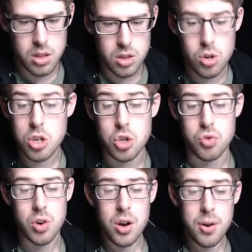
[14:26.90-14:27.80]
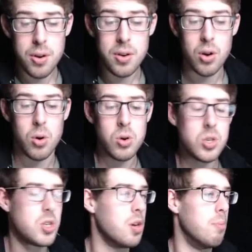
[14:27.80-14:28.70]
You got a drone.
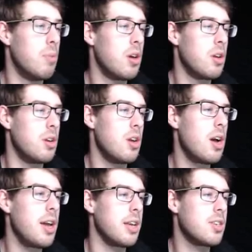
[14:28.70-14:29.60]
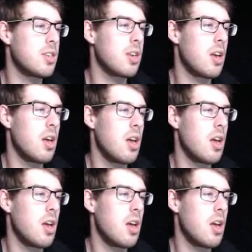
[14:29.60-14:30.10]
Awesome. Nice.